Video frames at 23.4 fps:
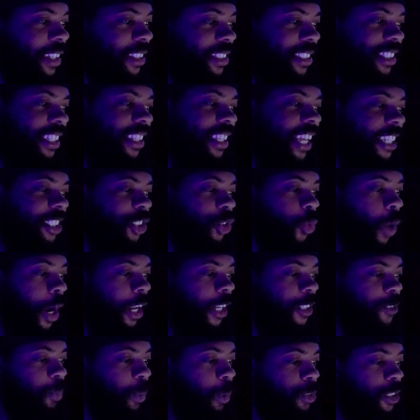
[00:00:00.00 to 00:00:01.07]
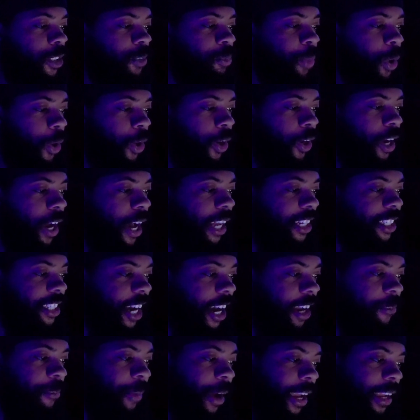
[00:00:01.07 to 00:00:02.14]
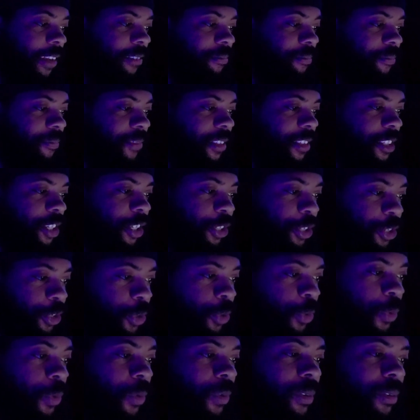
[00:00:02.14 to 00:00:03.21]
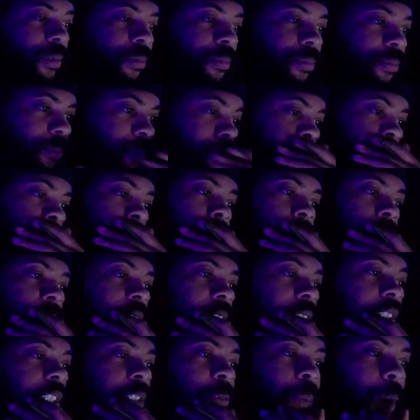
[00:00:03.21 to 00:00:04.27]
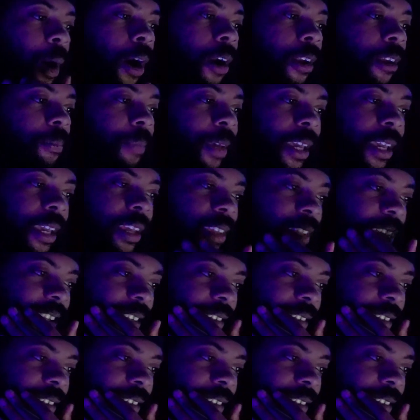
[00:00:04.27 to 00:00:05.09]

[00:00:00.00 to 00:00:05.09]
Said, that's great explosion, murder god dynamite. To you. Says, pardon me.